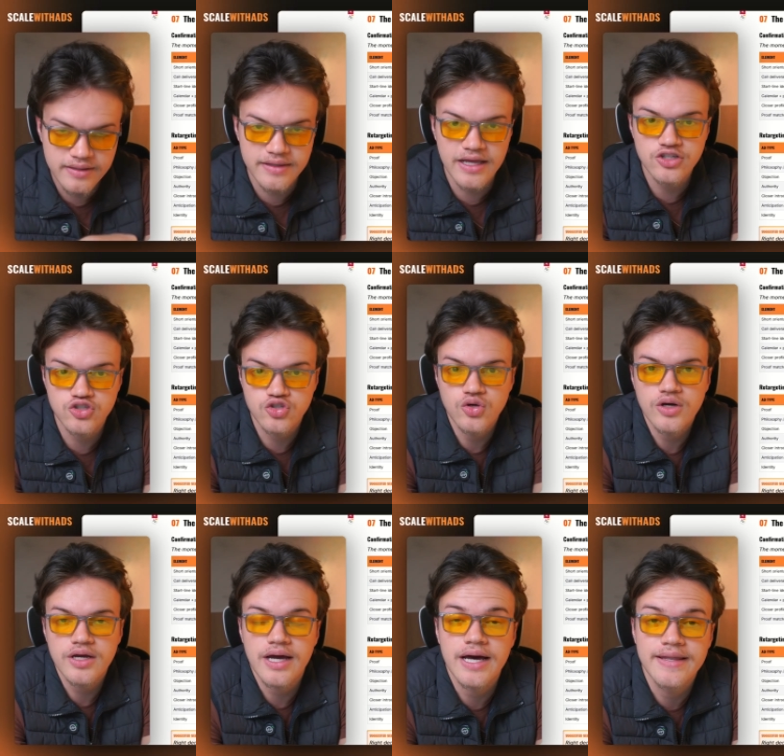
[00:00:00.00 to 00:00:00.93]
they
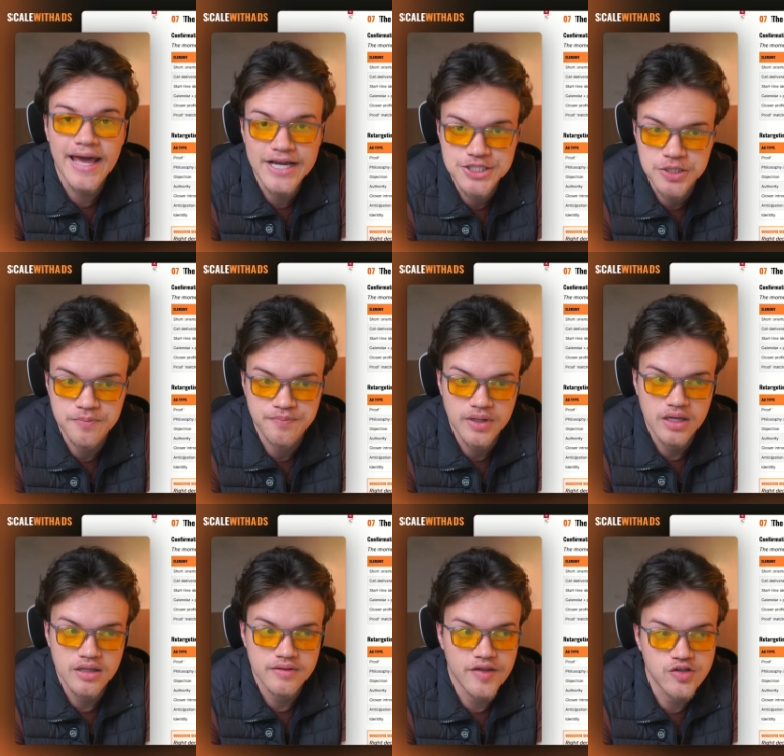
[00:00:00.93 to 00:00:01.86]
took an action.
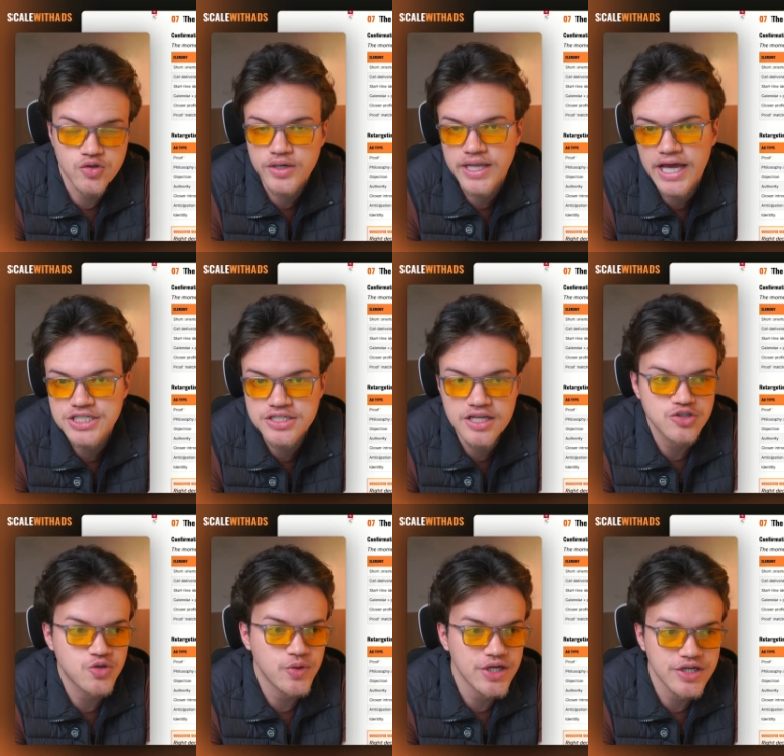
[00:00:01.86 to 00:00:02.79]
They took an action that
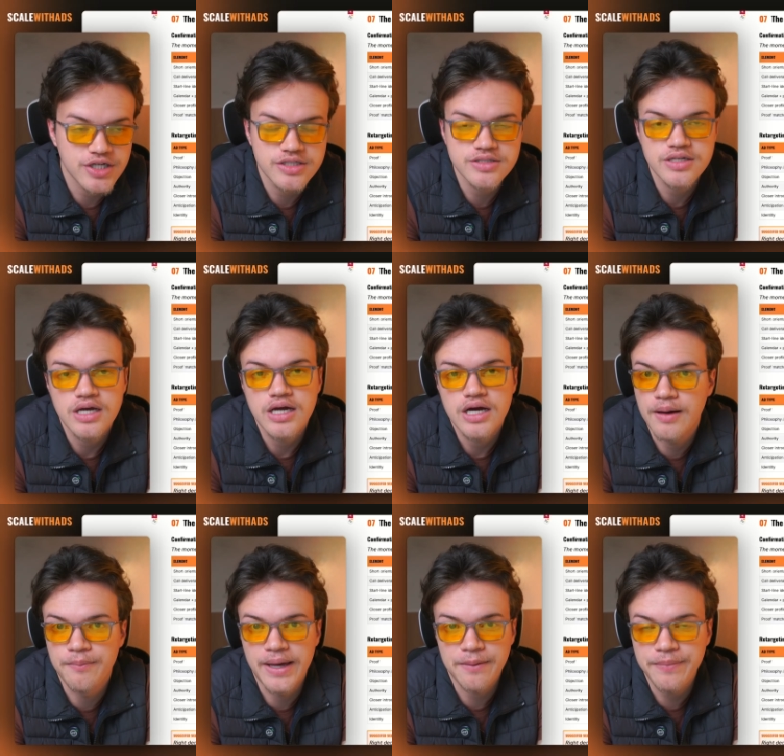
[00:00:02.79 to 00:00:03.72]
triggered a
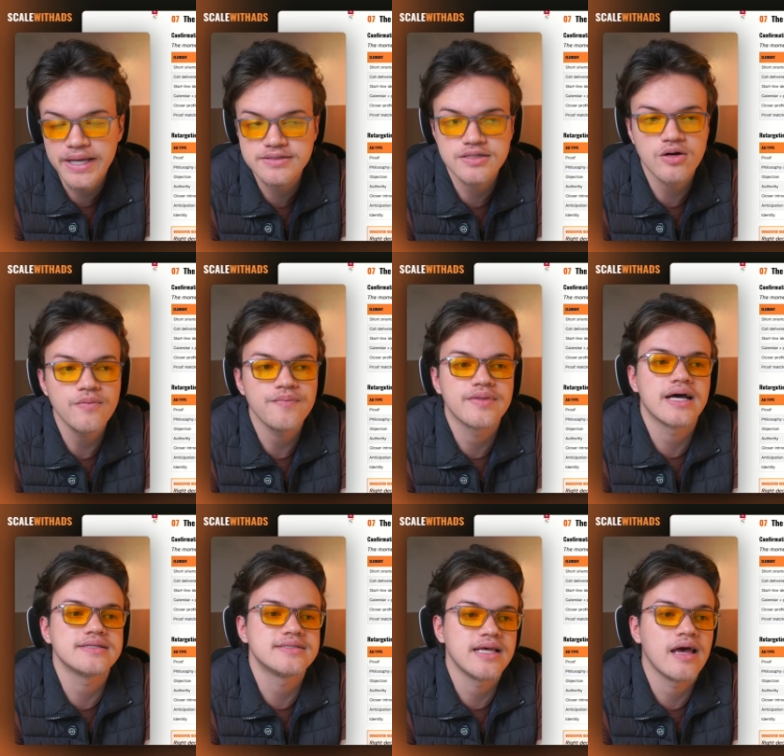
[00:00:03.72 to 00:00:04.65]
metapixel
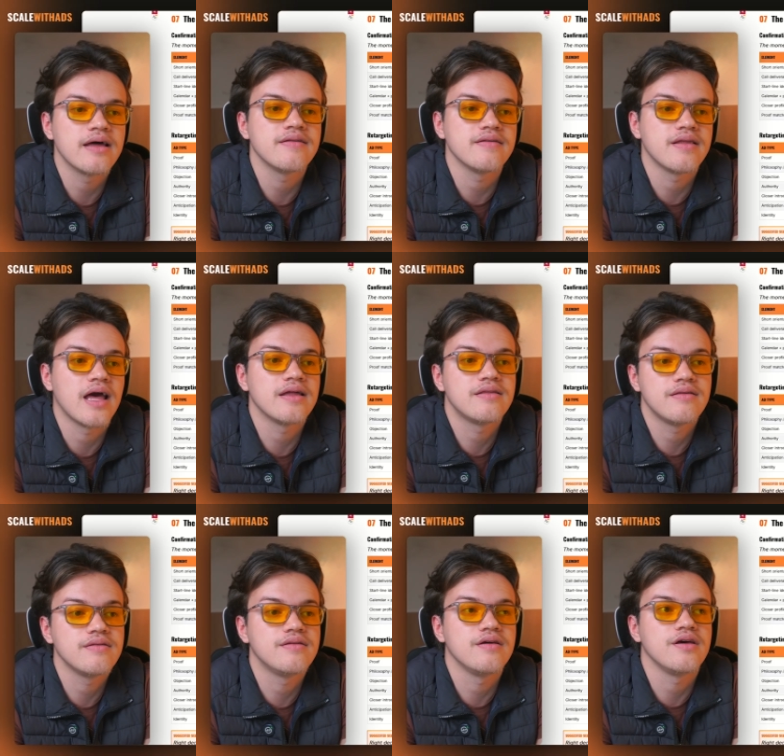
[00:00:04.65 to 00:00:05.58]
that said that
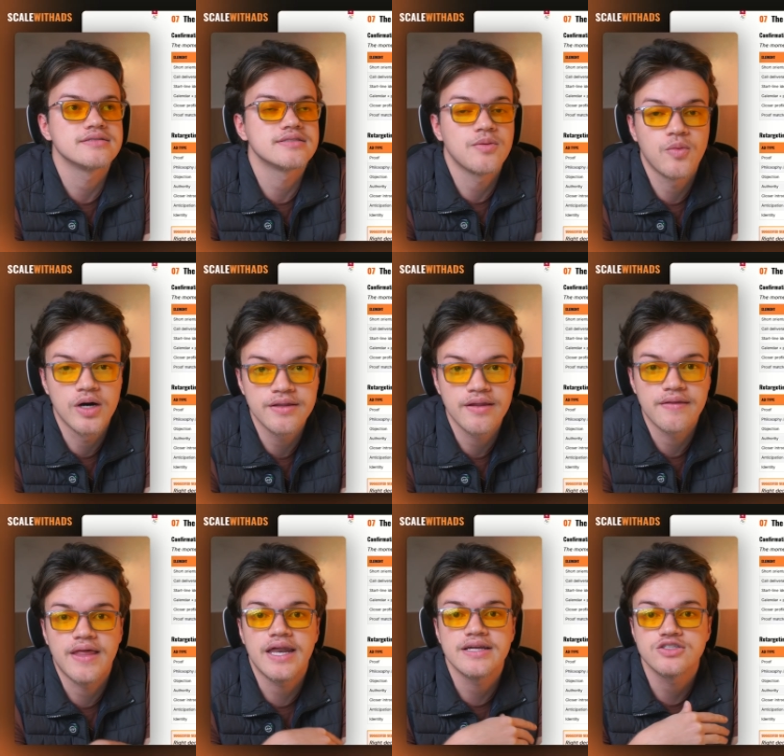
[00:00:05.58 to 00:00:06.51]
someone
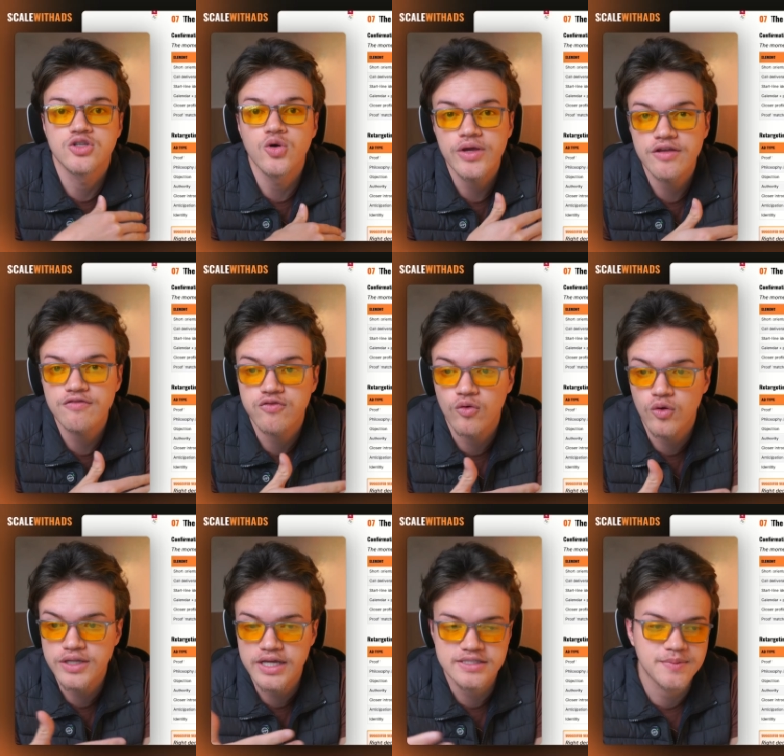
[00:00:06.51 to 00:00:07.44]
that is looking for
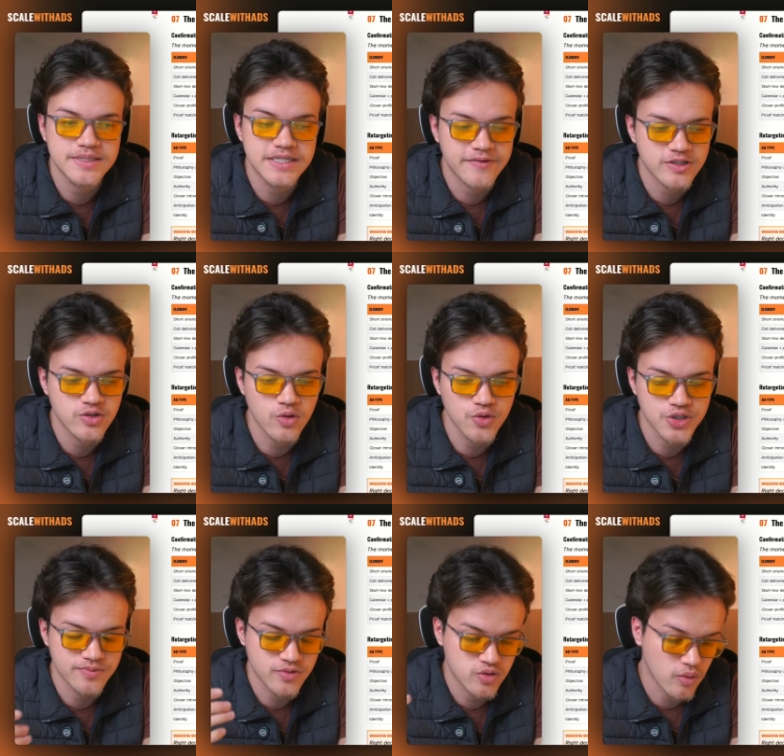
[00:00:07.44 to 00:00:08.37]
that specific
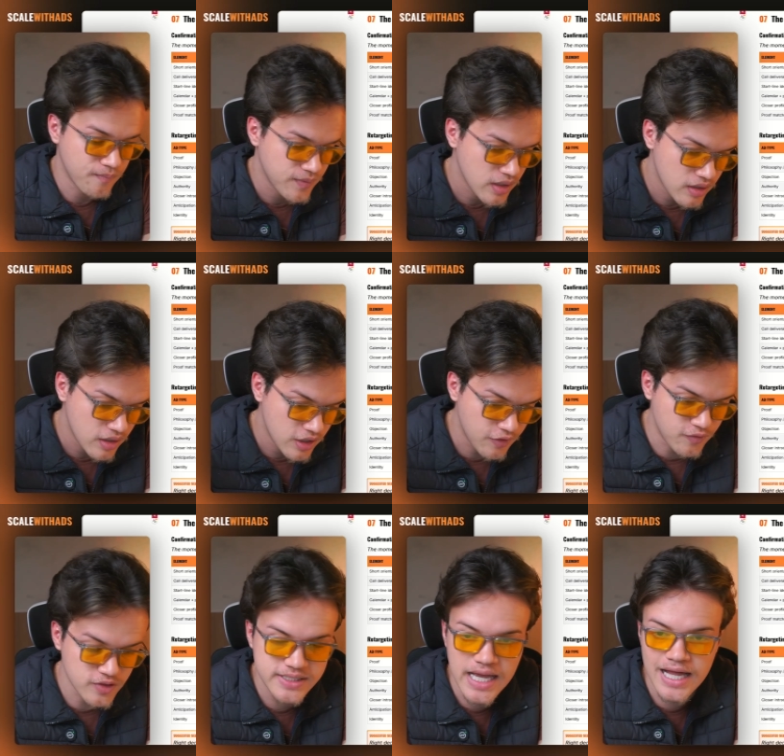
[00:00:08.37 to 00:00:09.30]
solution. So if you're
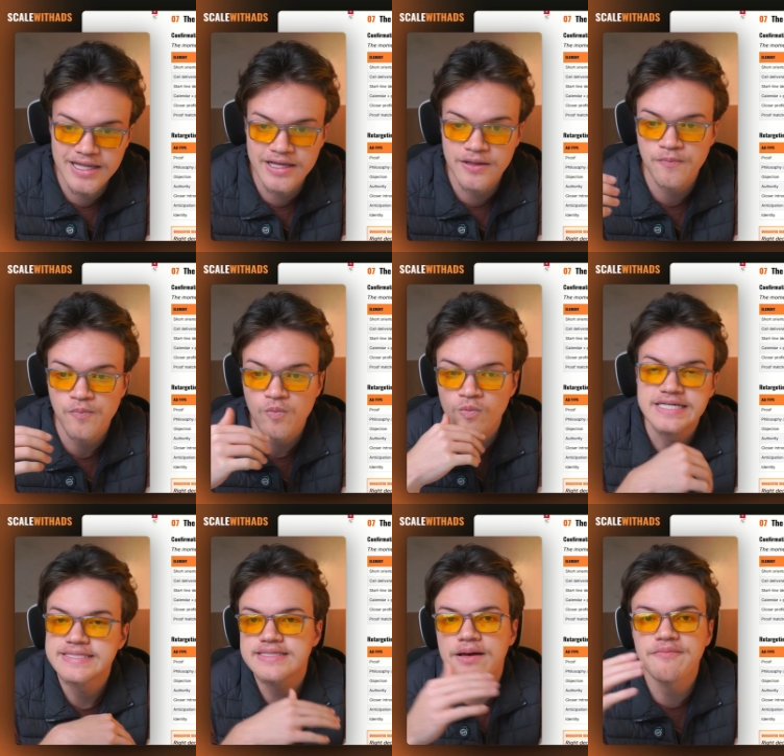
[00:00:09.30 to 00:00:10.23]
selling
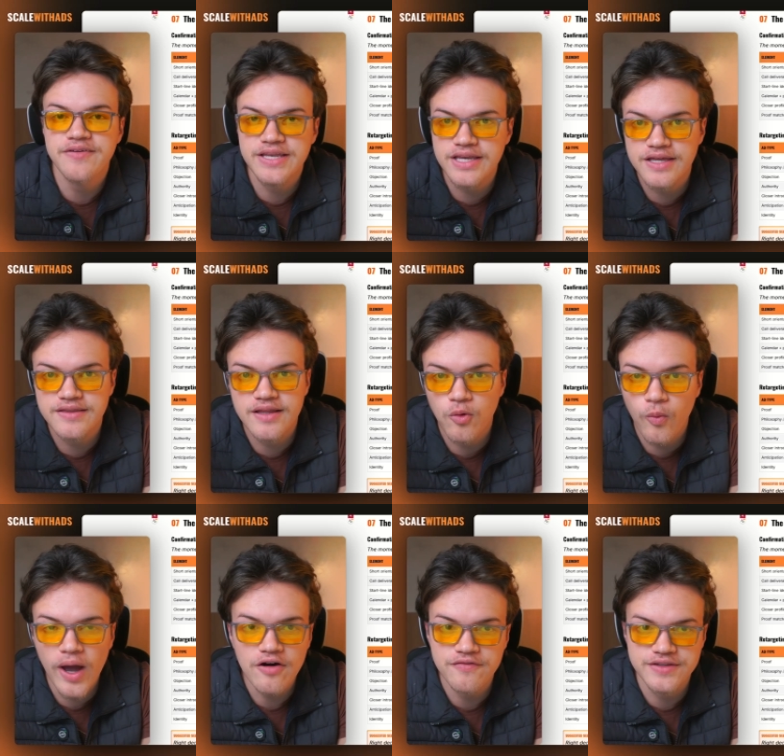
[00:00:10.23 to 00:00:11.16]
something in the
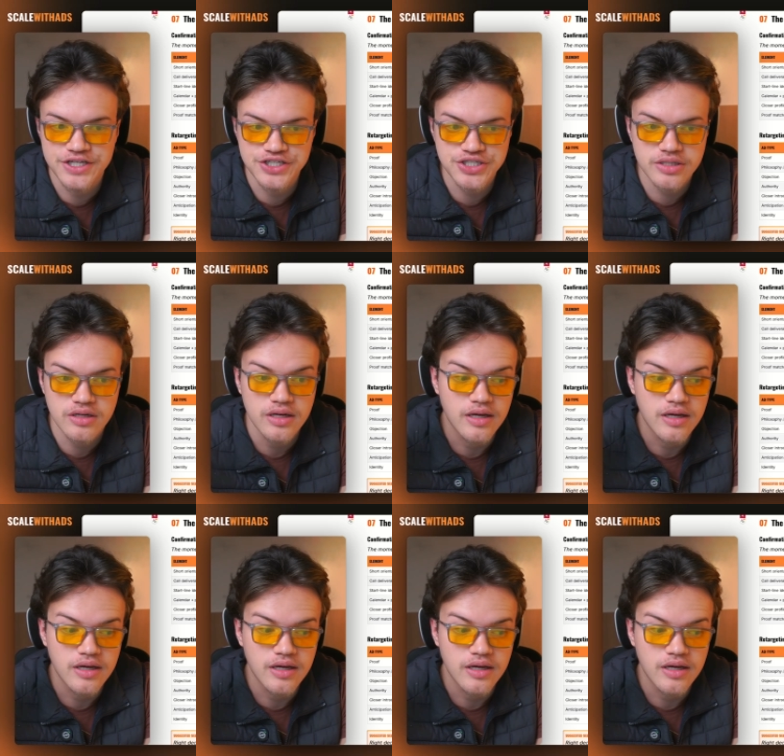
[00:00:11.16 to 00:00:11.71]
wealth niche,